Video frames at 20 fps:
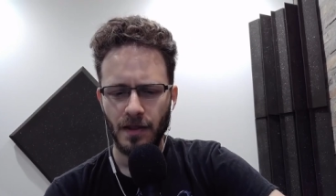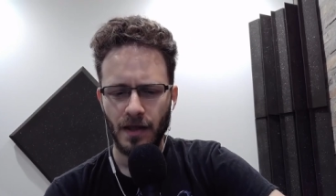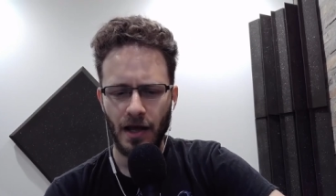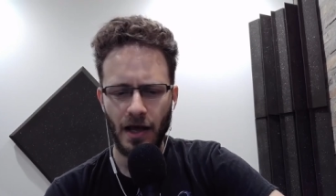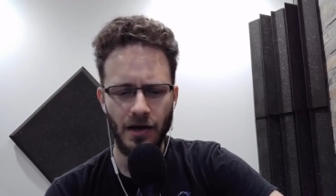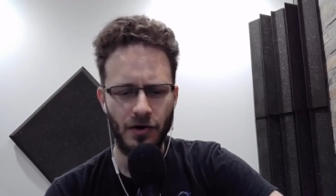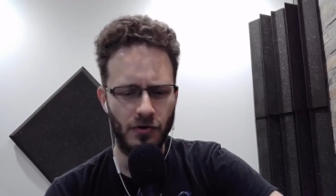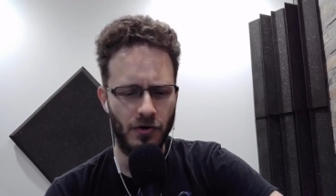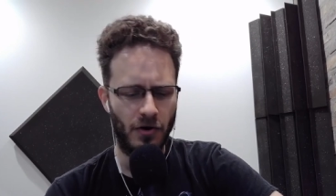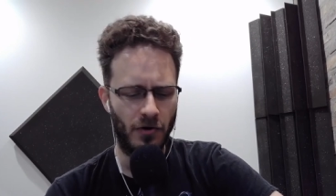
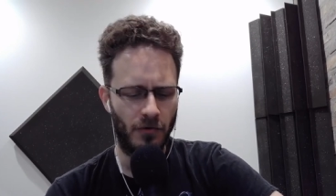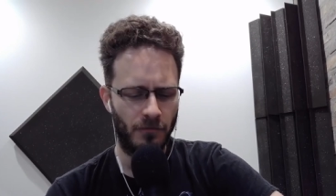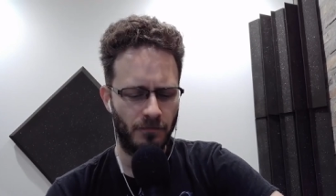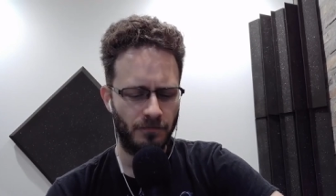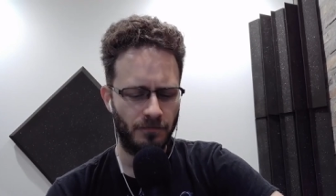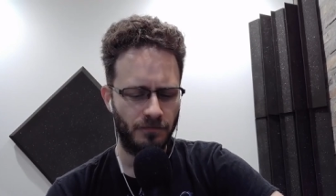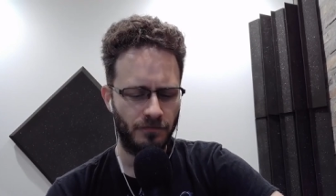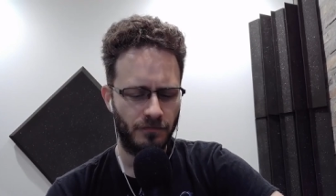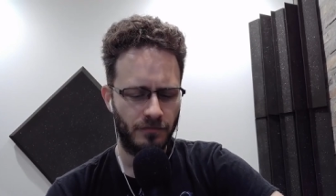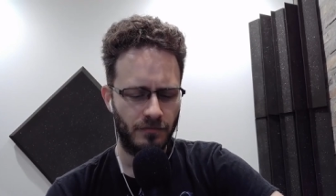I don't know.
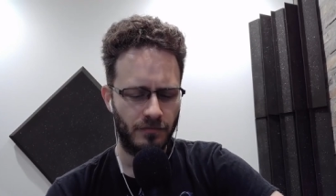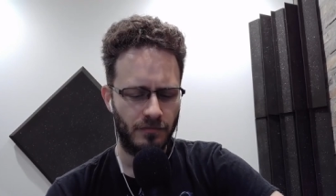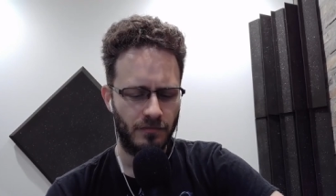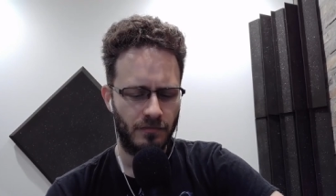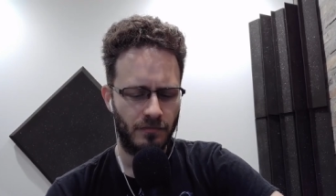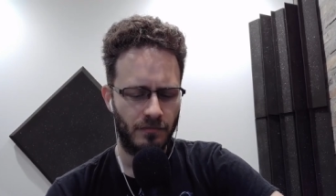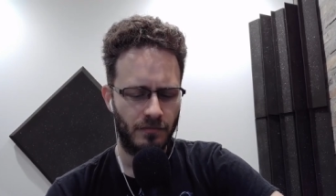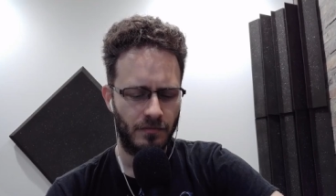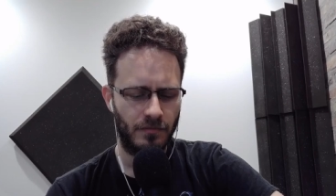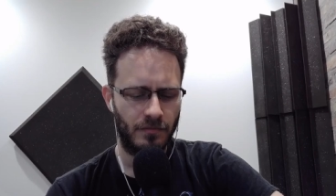
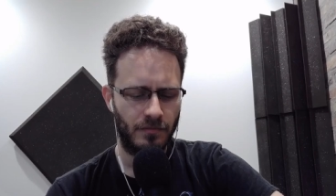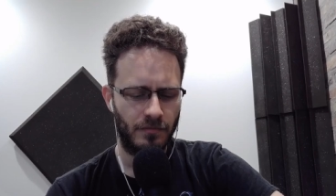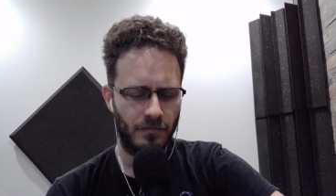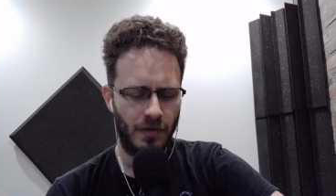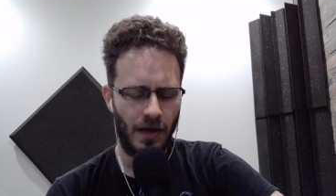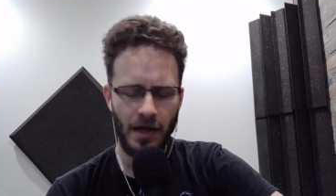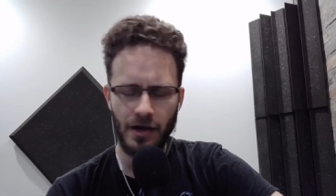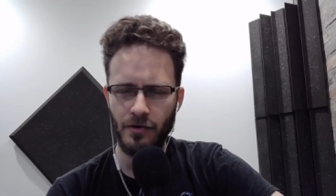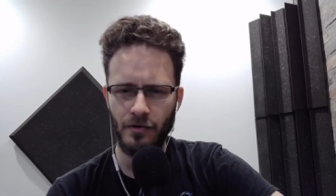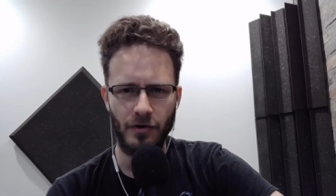
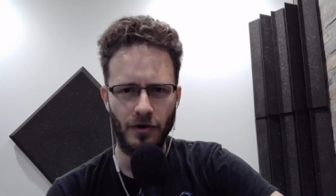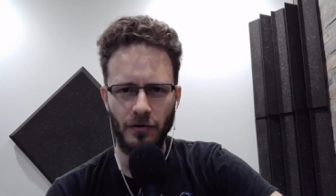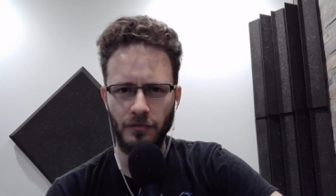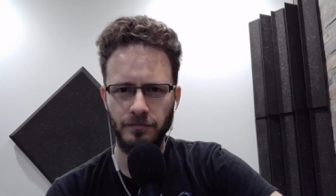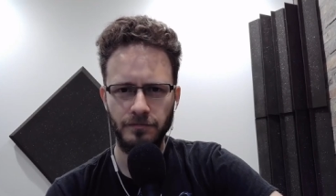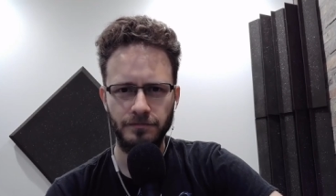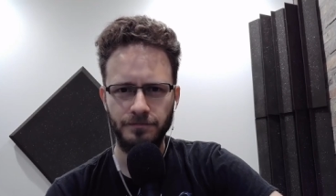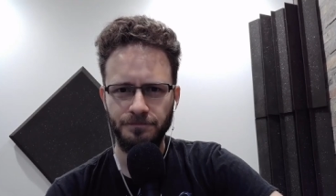I don't know.